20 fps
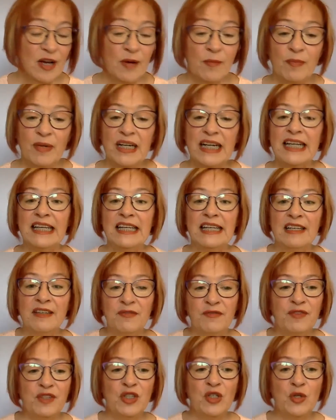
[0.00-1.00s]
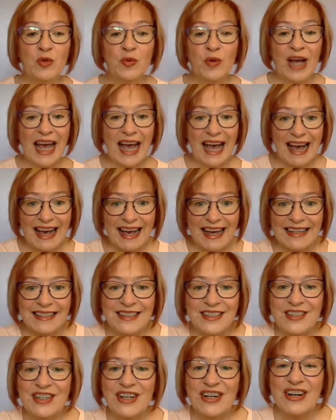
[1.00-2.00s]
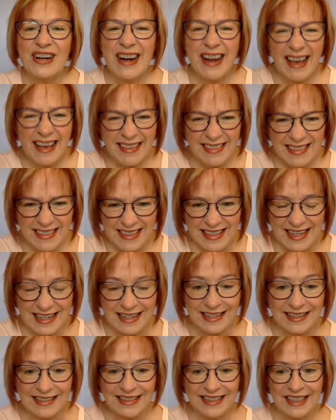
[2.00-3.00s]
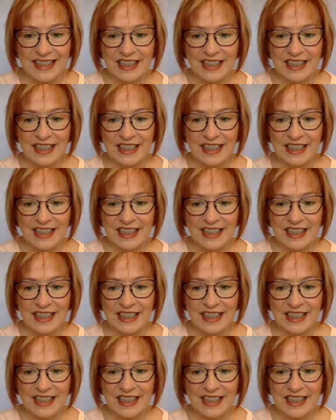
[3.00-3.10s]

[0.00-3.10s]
But if you had nothing,